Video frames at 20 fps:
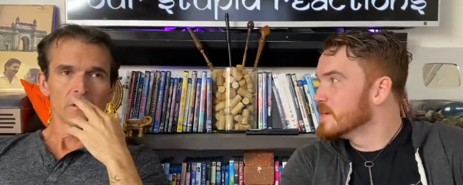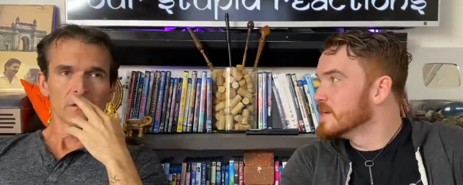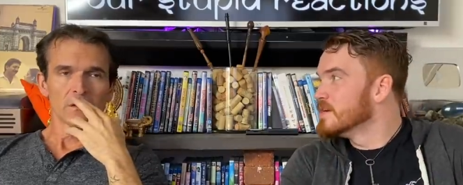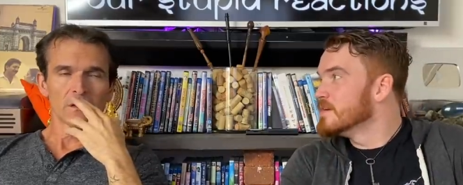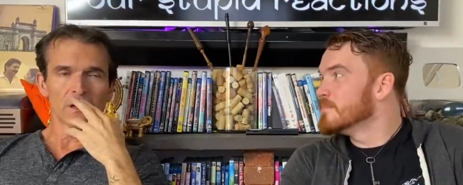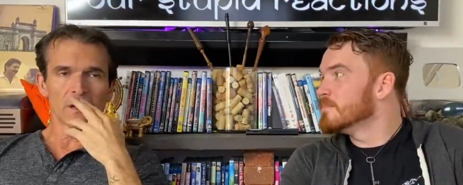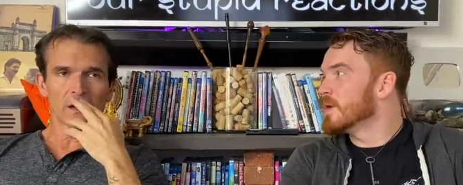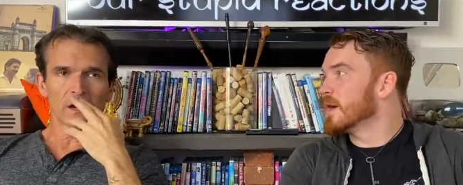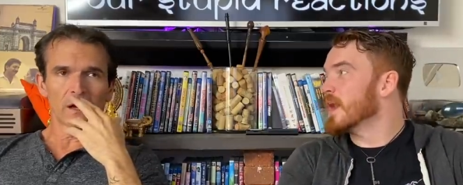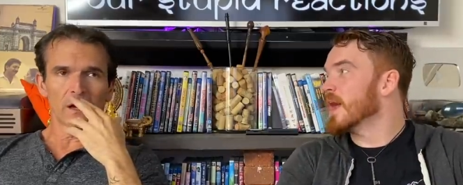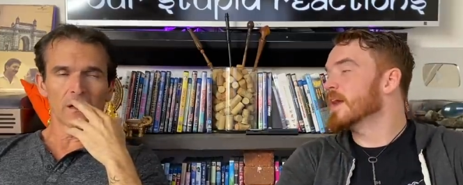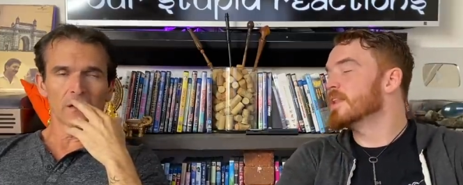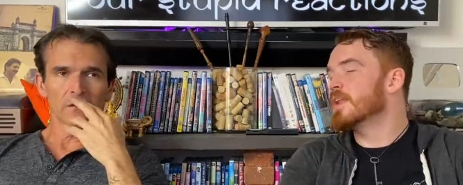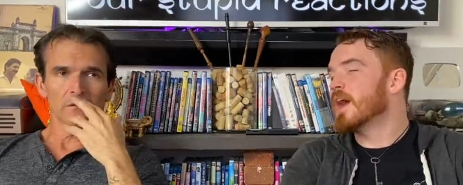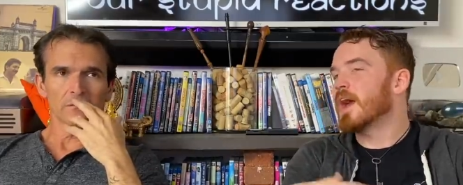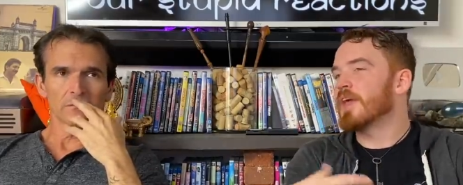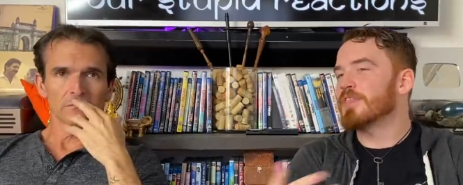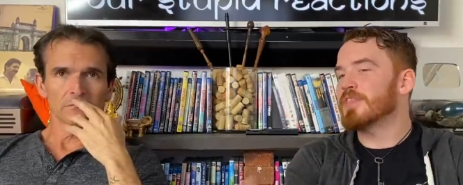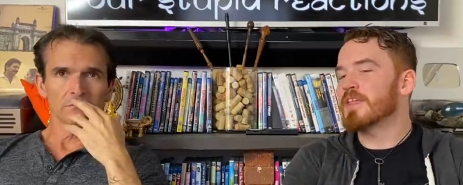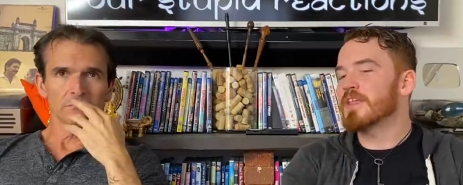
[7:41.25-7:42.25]
Speaker 1: Yeah. But
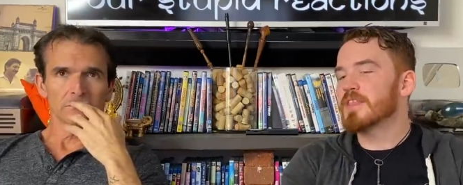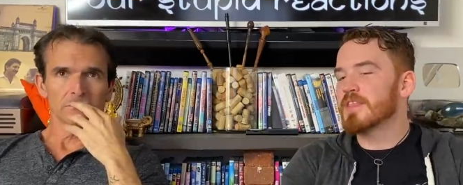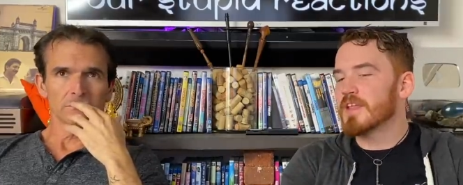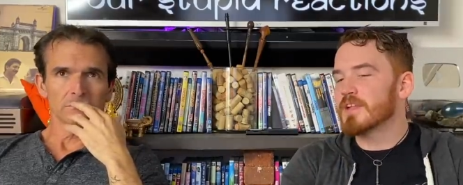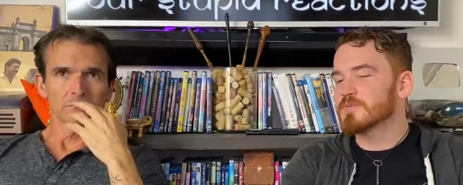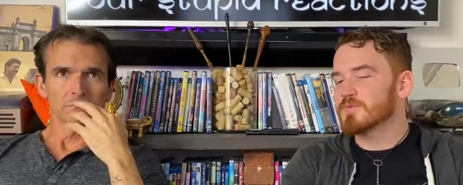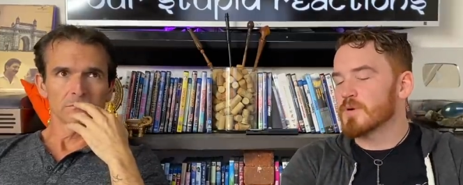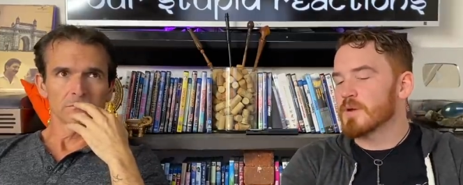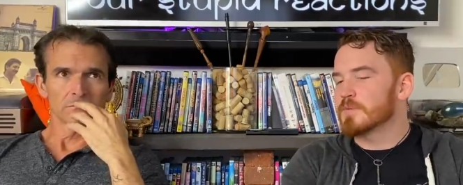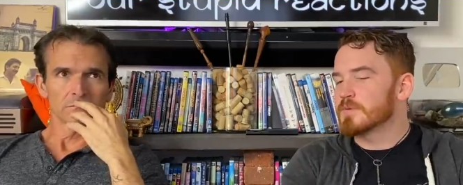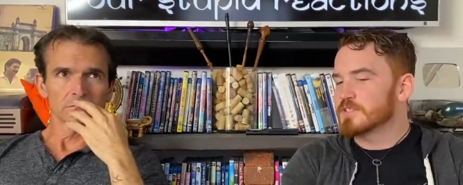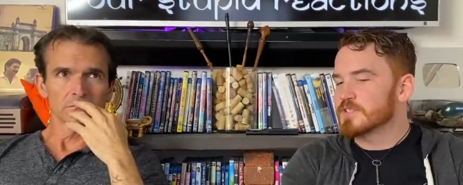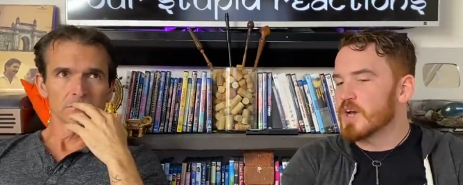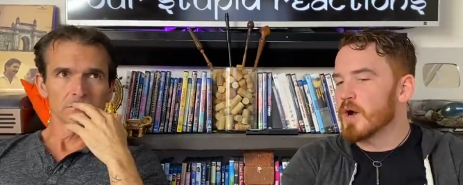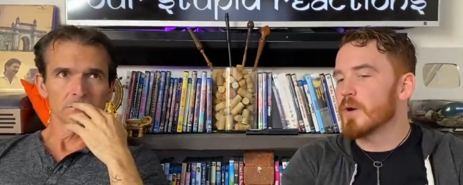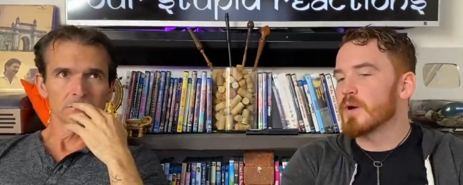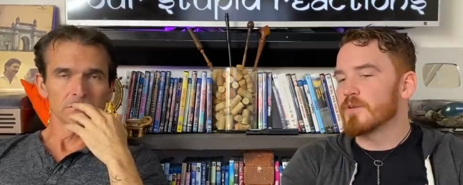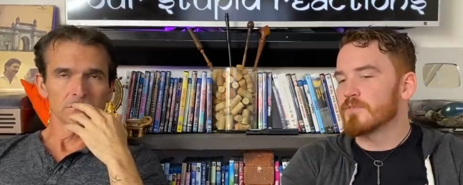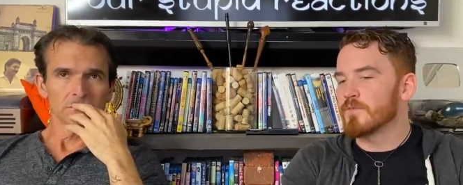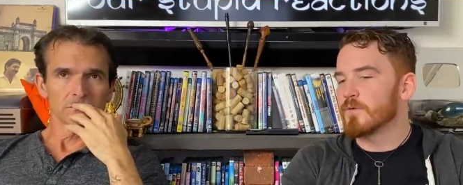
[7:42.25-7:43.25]
I, I think that's what he was
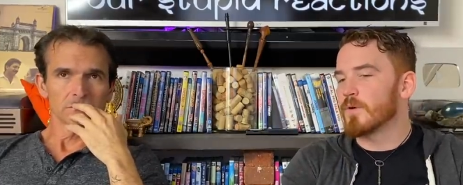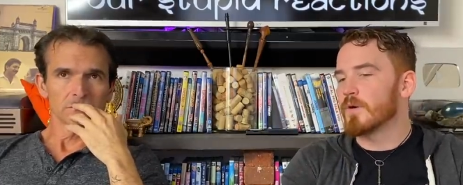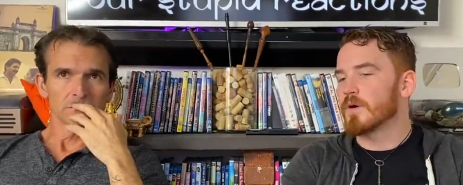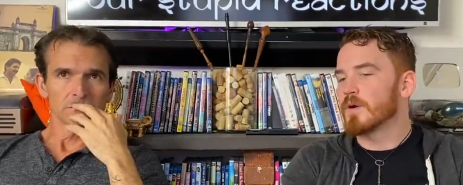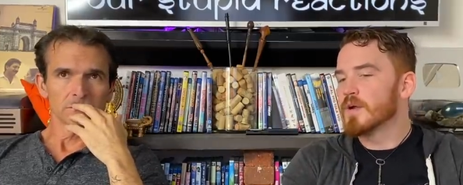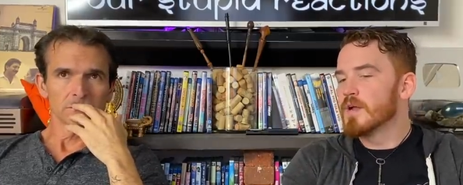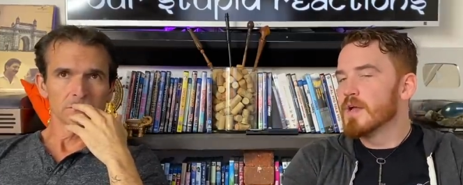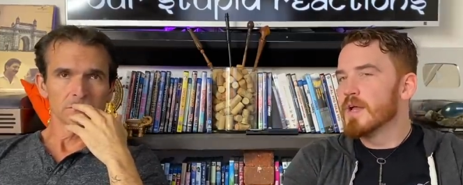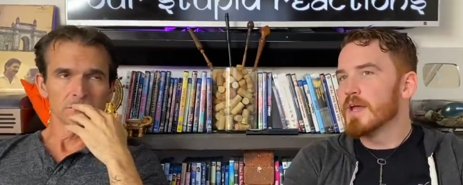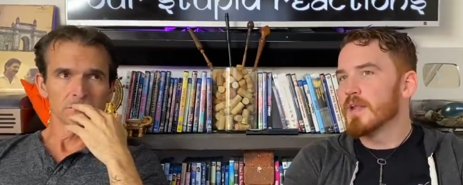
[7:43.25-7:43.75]
going for.